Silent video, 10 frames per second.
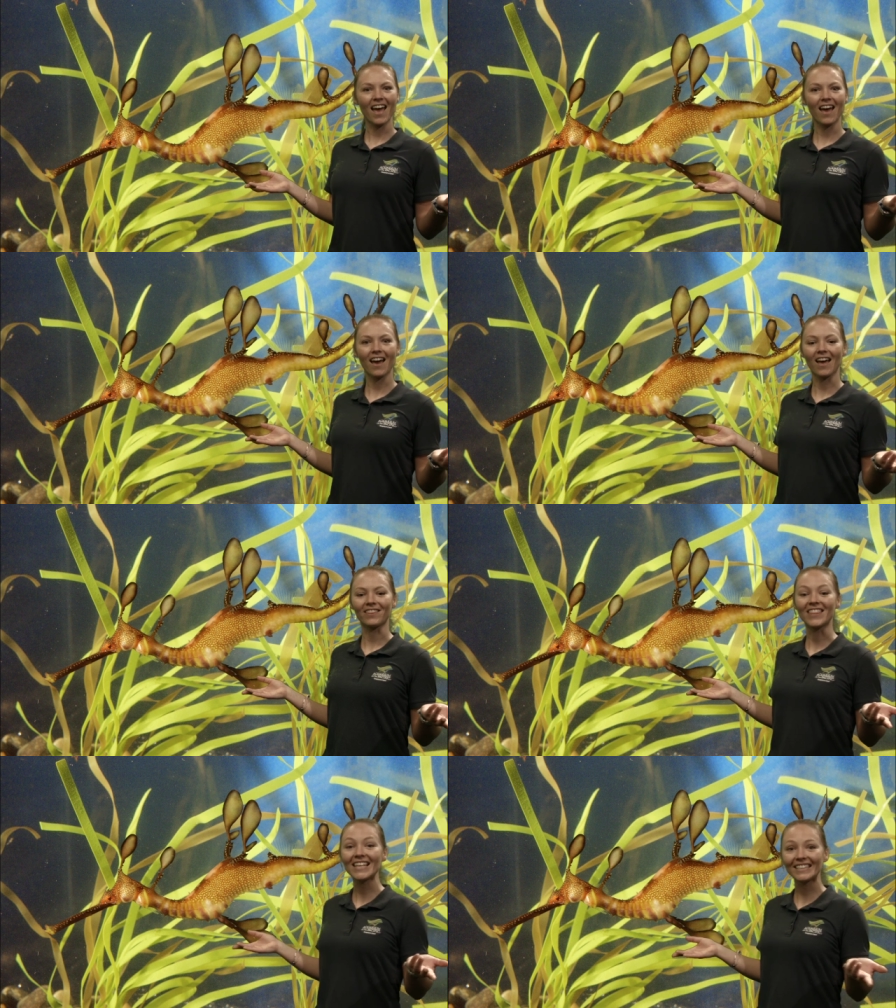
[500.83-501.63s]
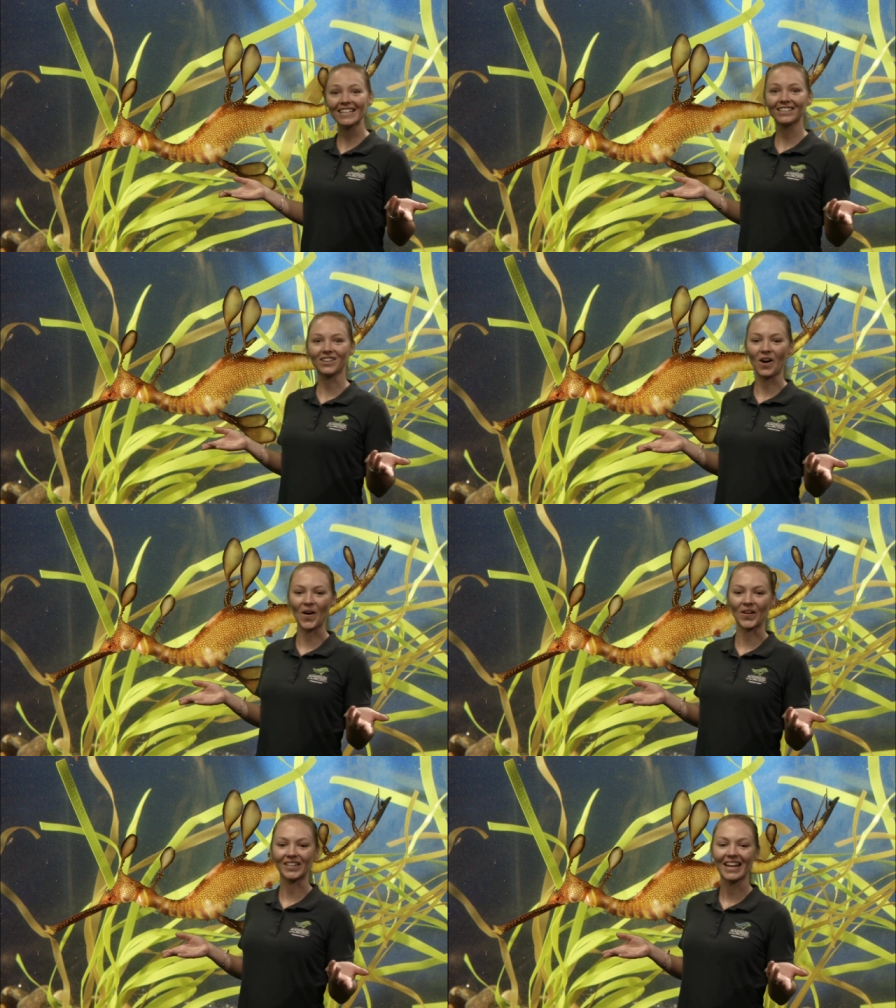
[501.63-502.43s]
Yeah, this is
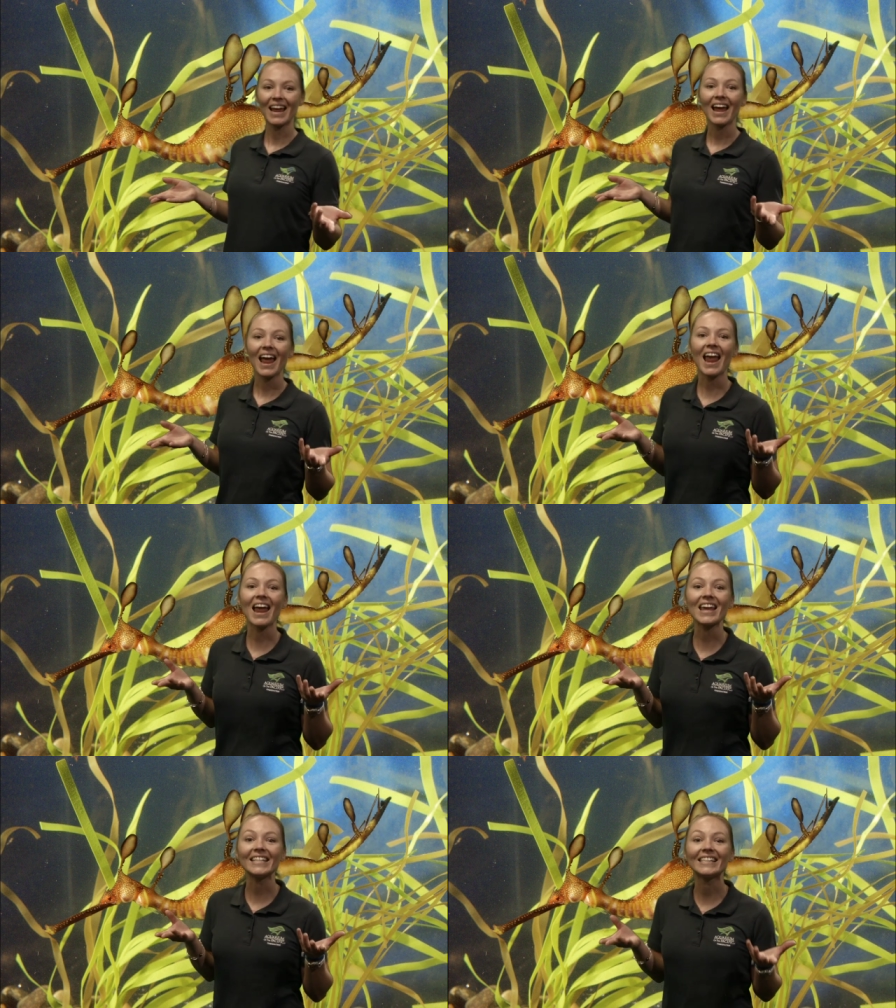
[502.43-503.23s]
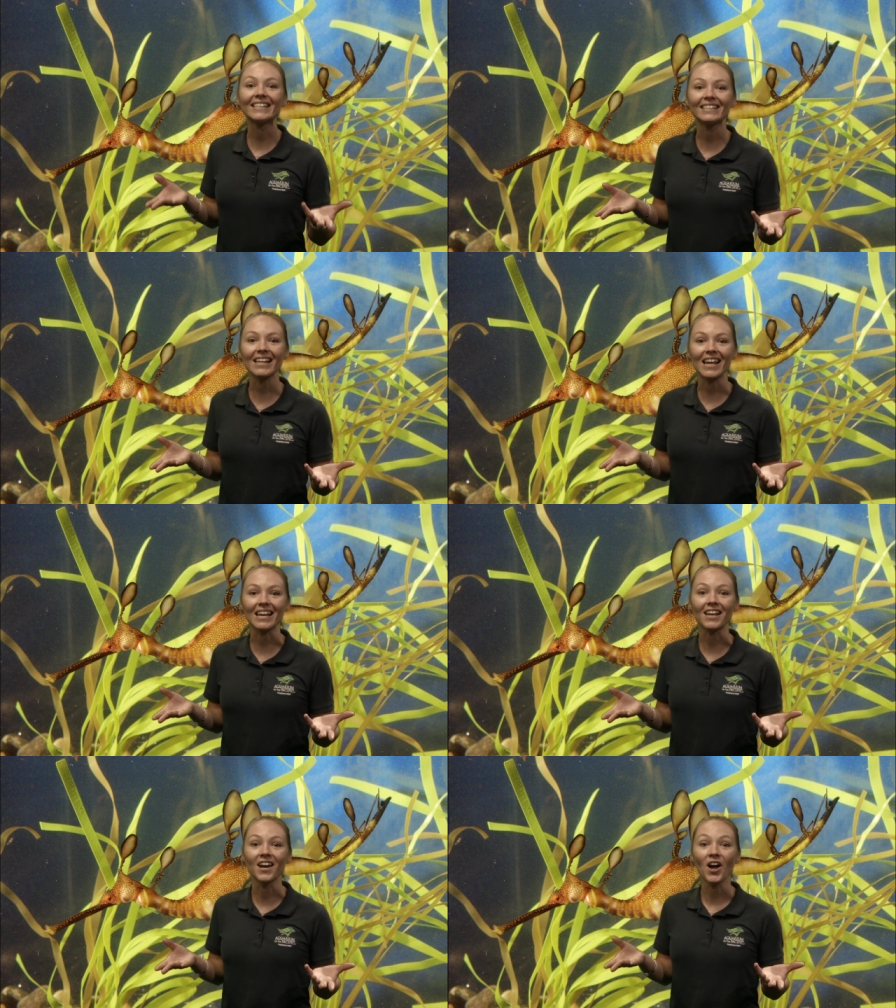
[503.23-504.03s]
called a
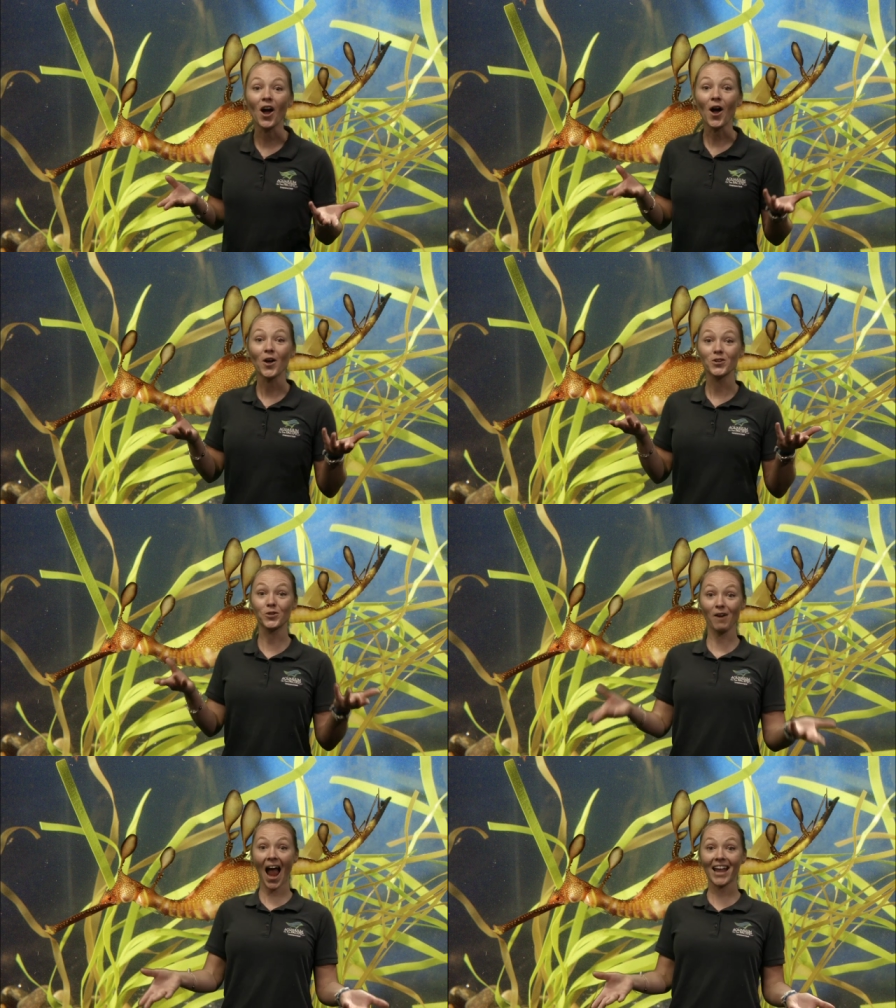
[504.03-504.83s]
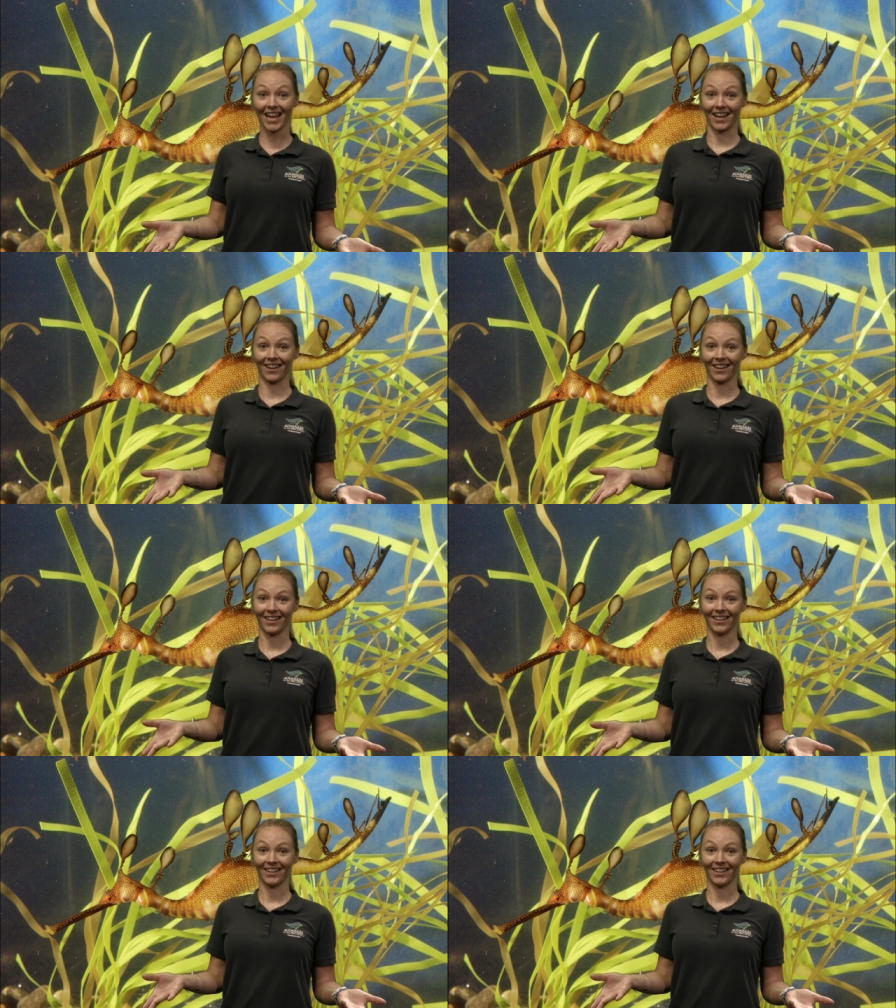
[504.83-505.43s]
sea dragon.